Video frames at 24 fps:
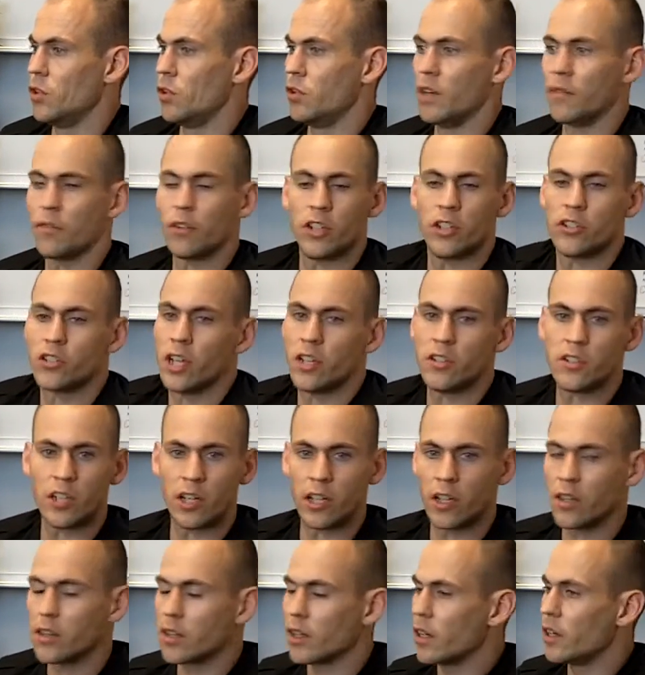No different than changing
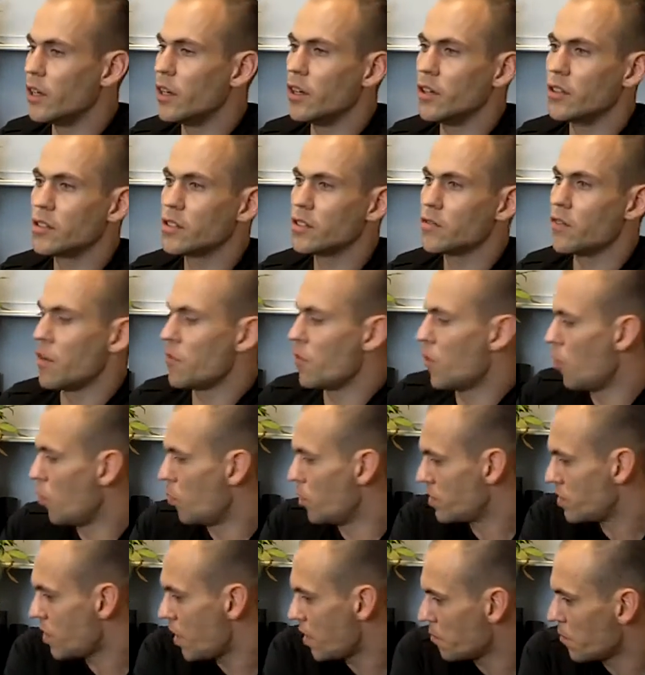anything else. If I've
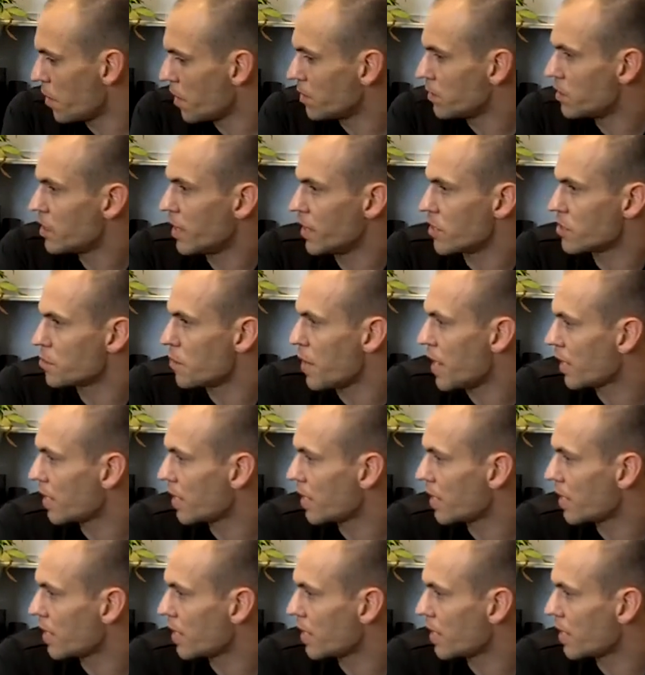always hit my tennis